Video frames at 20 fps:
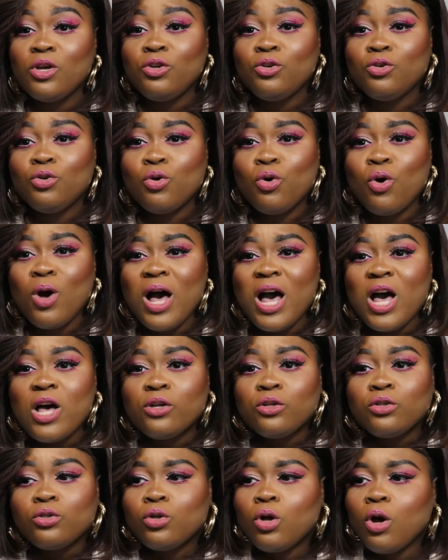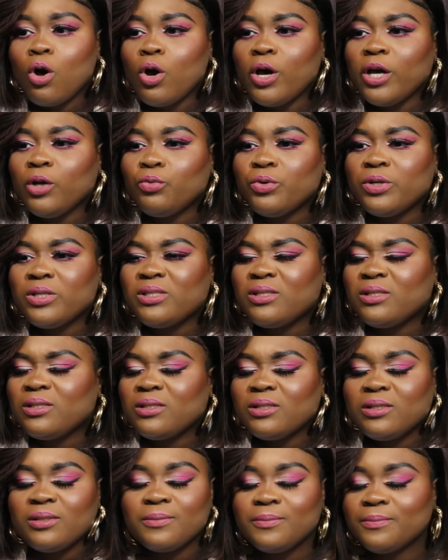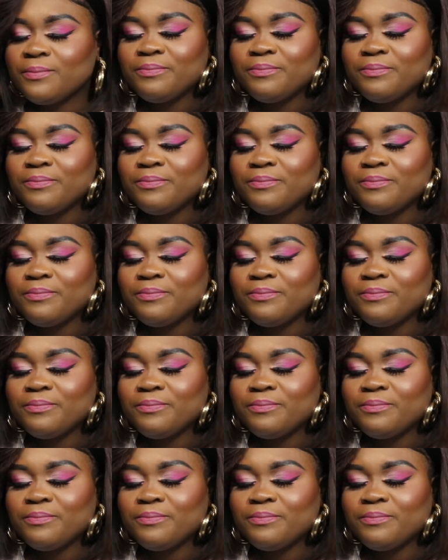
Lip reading: you know. So it was